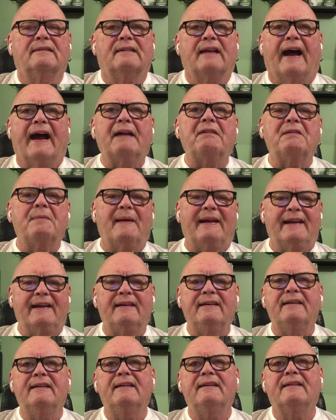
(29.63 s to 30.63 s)
I
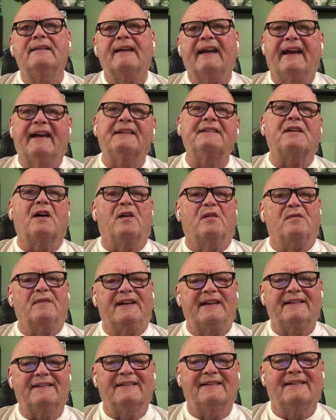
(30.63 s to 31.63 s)
remain, as
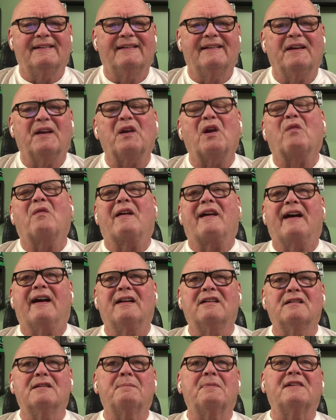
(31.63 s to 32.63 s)
always, your
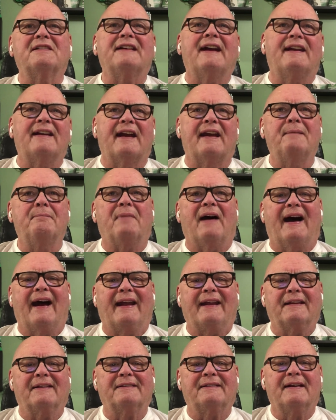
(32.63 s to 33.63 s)
100%
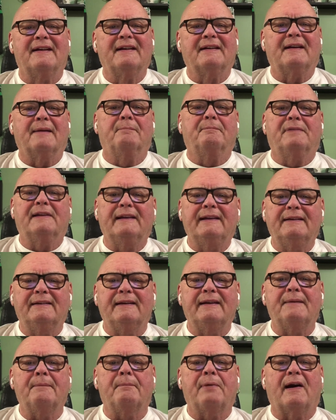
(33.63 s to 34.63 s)
unbiased,
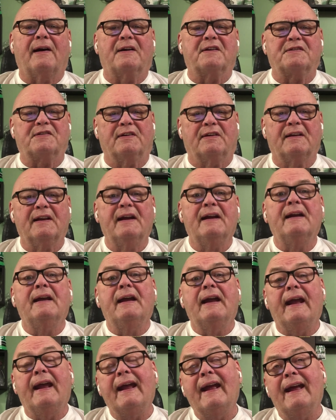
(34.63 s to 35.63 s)
completely impartial,
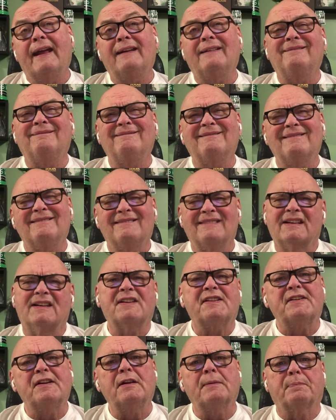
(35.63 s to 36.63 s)
and
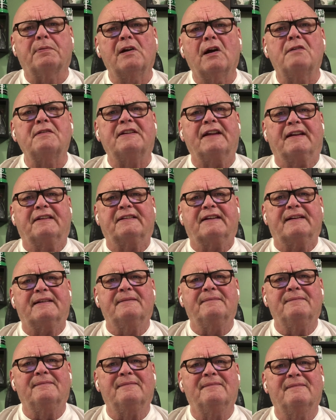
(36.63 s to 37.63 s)
still processing
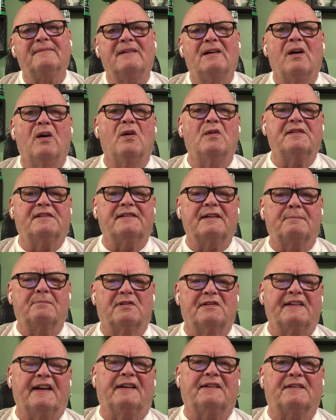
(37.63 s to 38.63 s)
host and
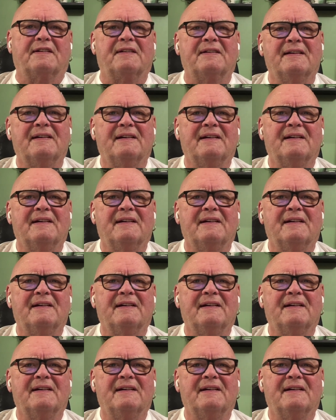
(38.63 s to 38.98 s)
presenter,